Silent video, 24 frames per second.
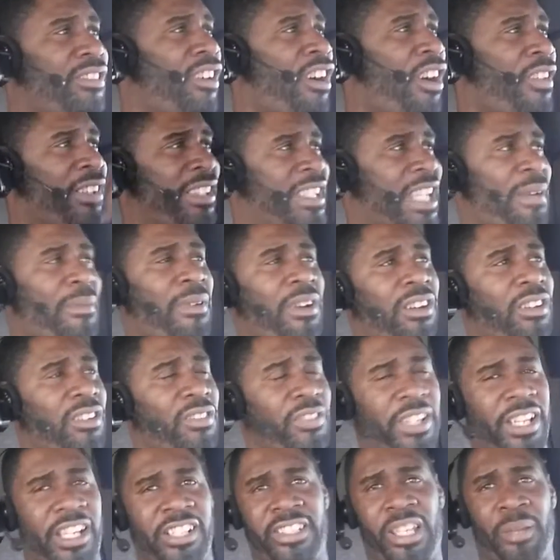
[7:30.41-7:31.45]
all the time
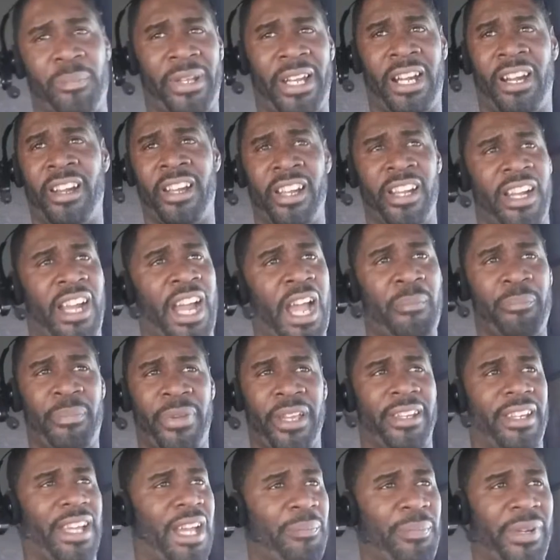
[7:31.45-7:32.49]
over the years I've been out here. I've
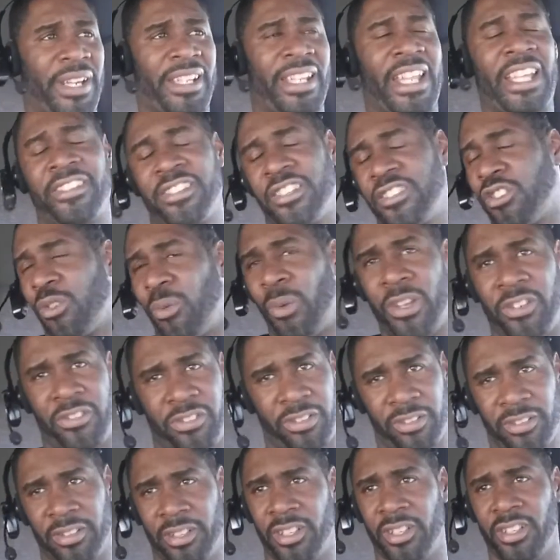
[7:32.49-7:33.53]
been in that
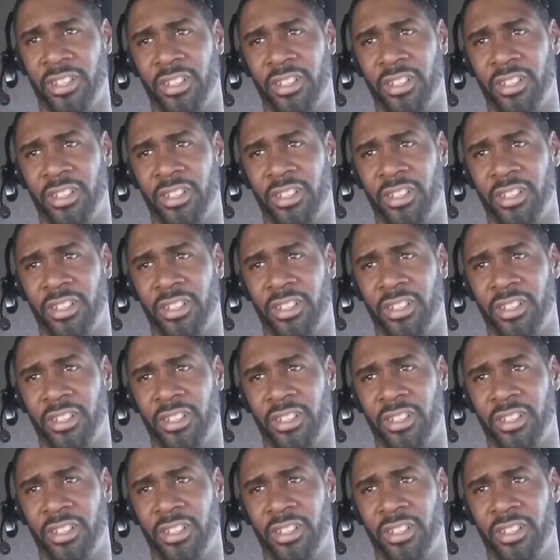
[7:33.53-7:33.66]
situation